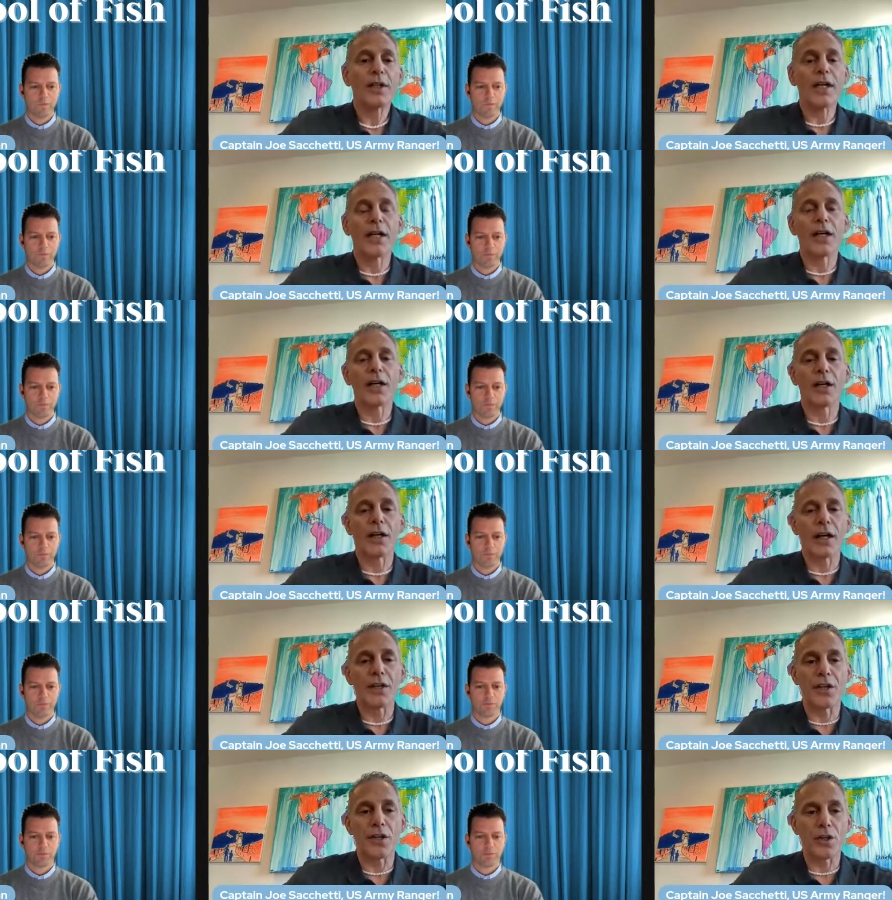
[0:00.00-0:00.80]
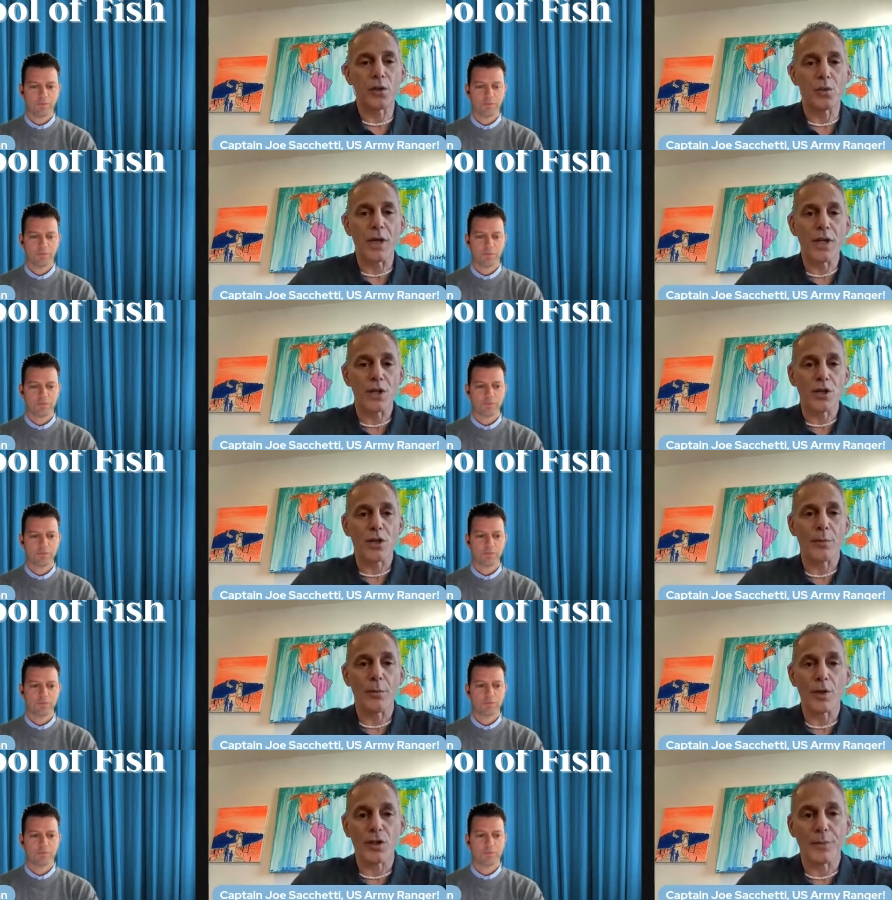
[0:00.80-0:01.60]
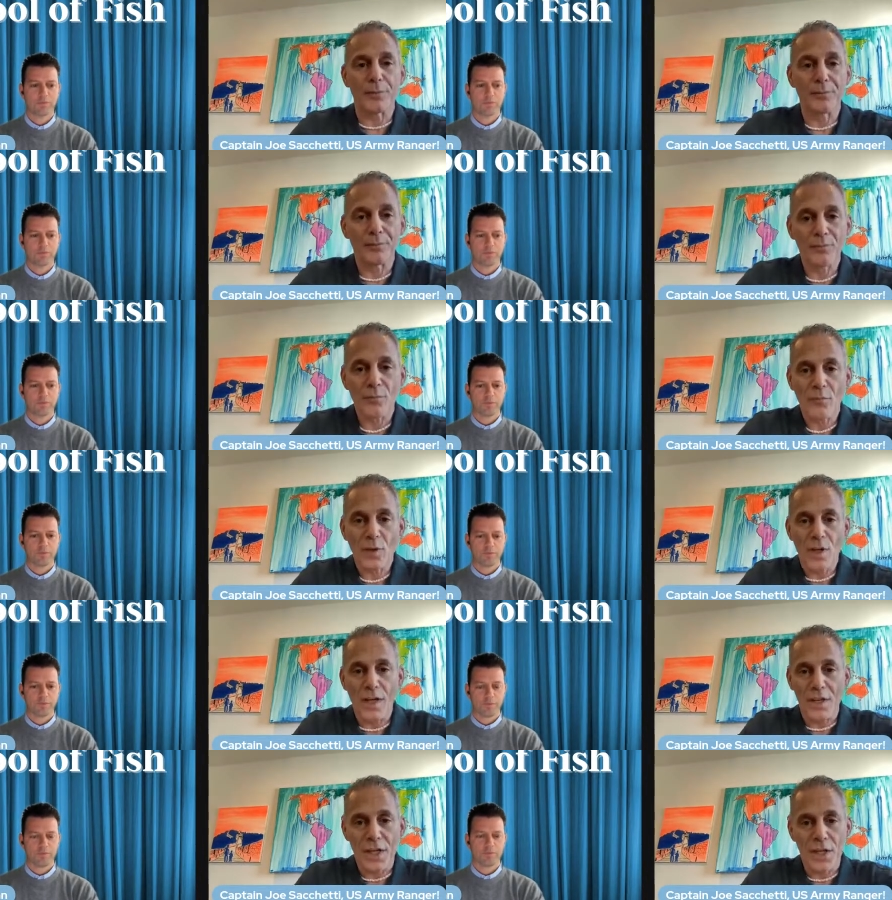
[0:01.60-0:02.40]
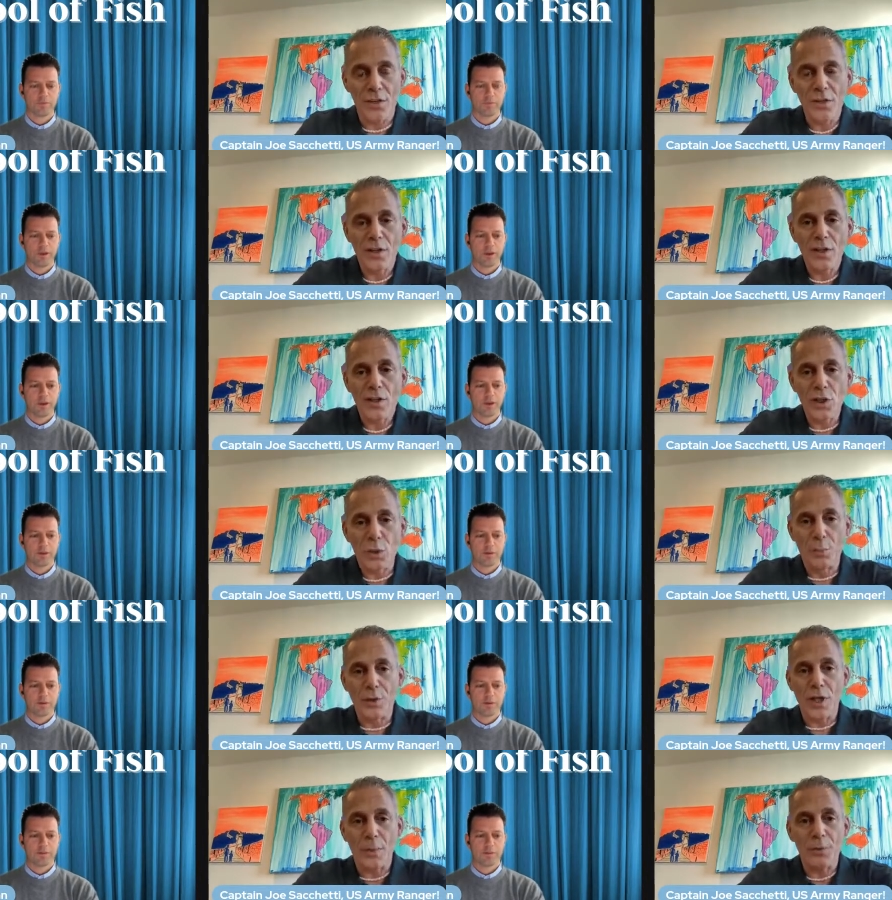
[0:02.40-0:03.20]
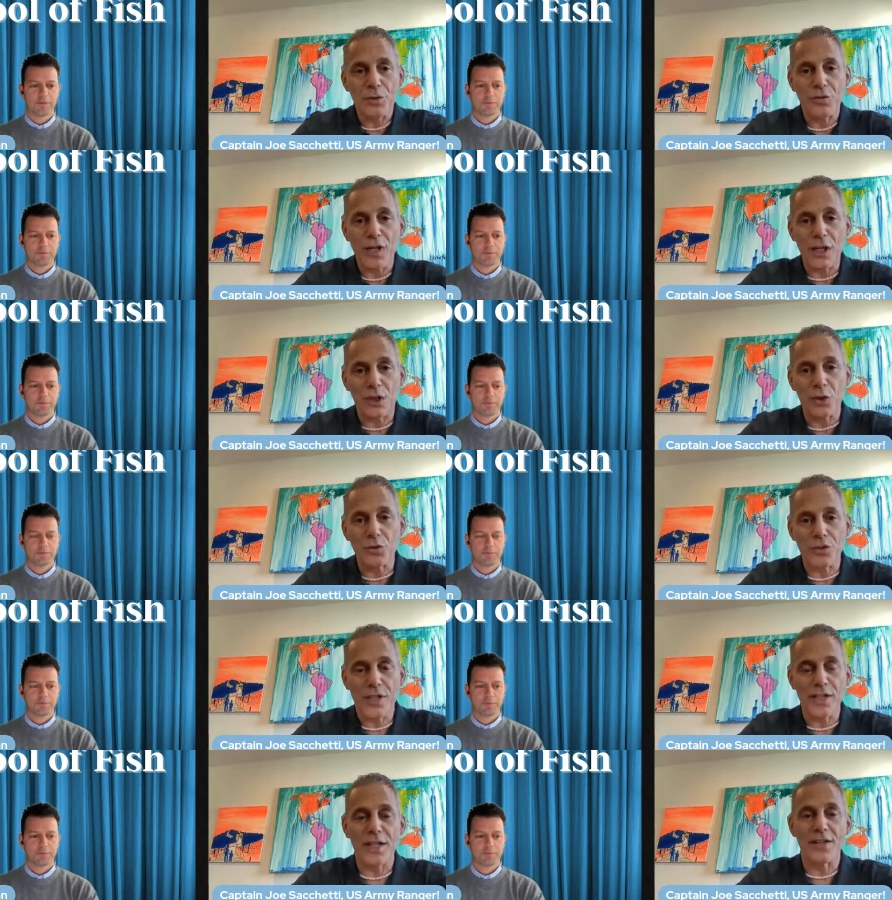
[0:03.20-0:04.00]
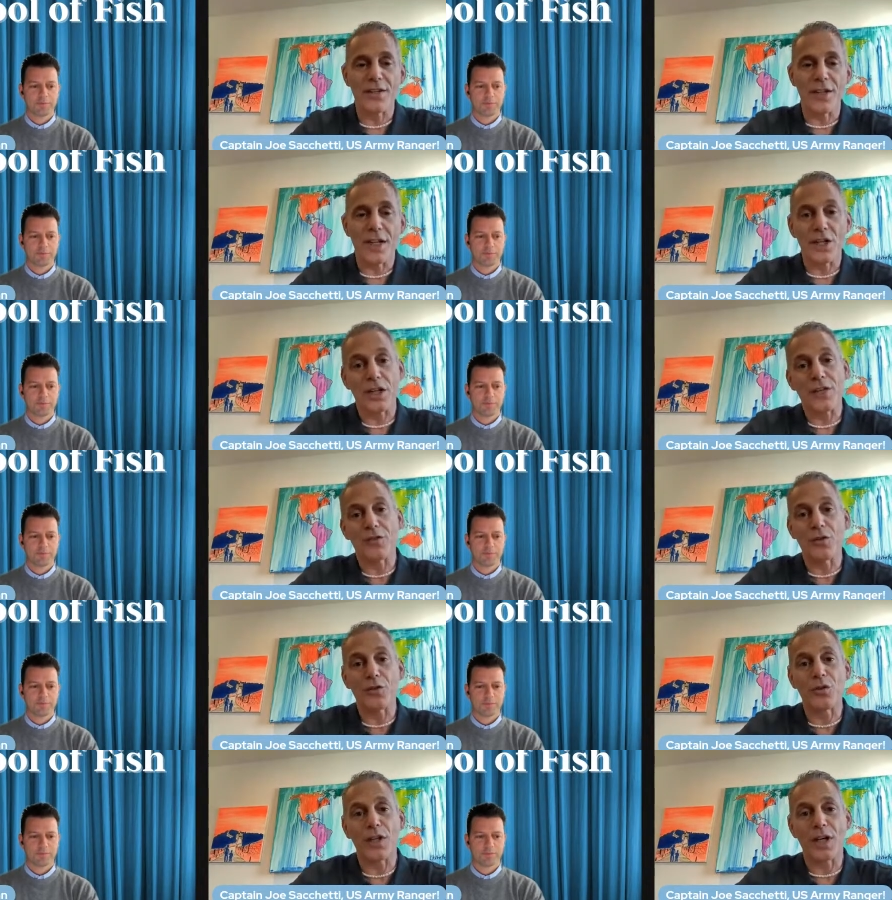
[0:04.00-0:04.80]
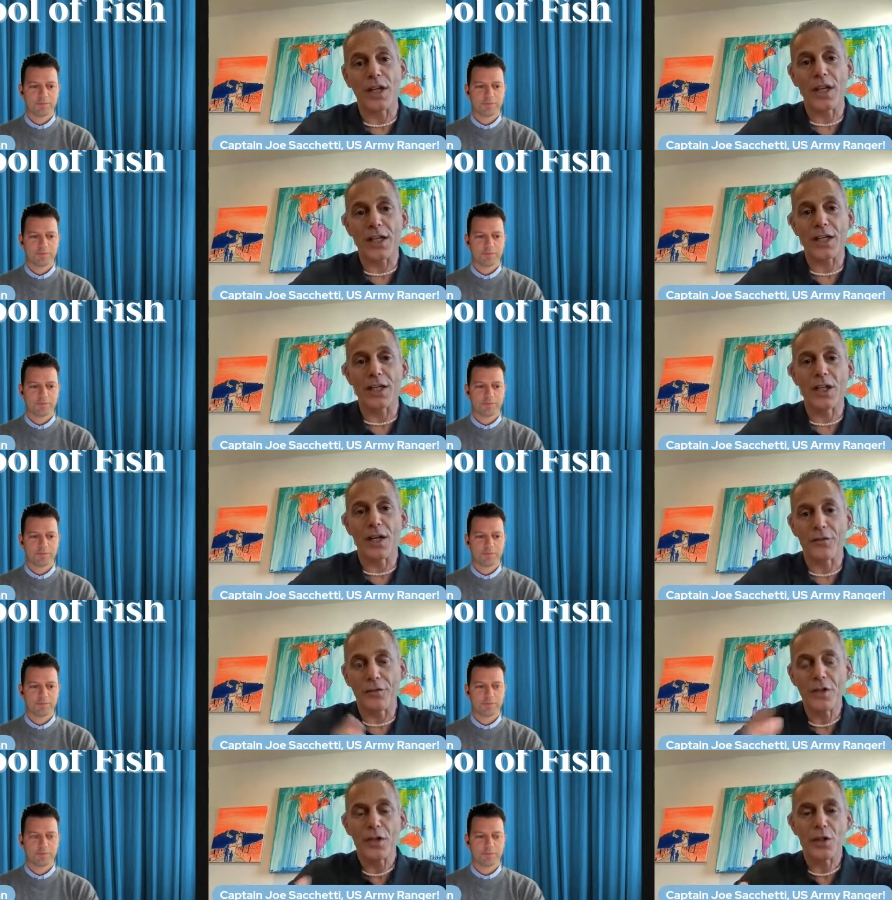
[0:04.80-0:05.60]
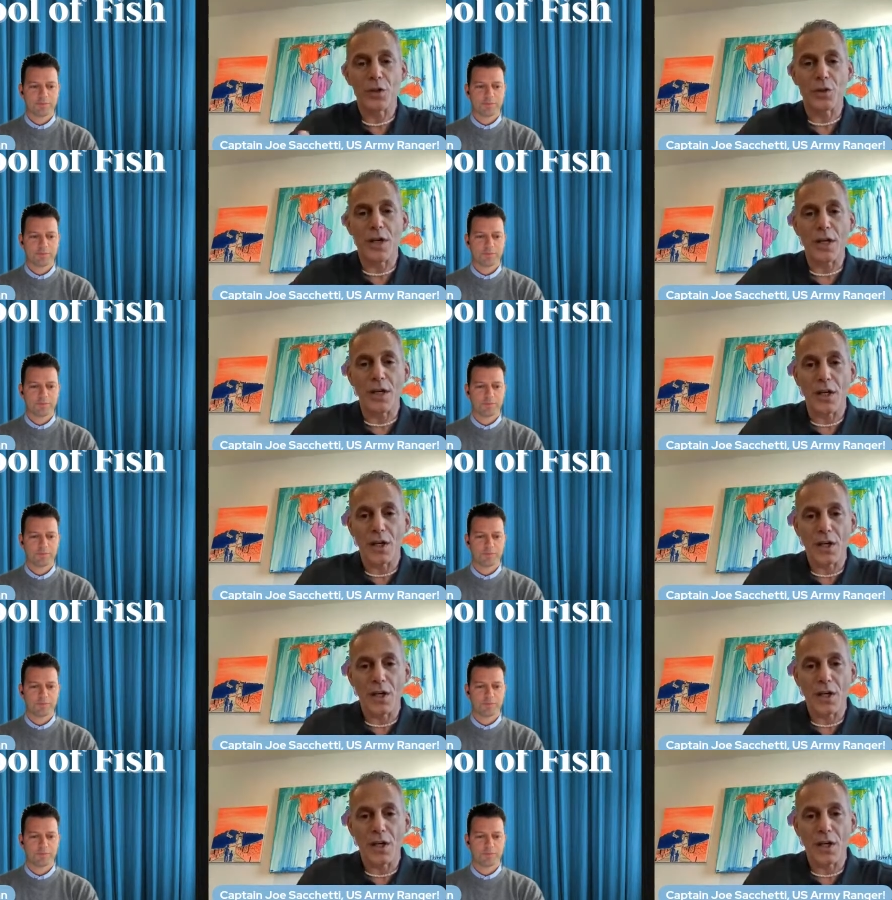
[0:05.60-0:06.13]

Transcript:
Speaker 1: and then you get your commission and then you become a second lieutenant and then if you get lucky enough you get uh,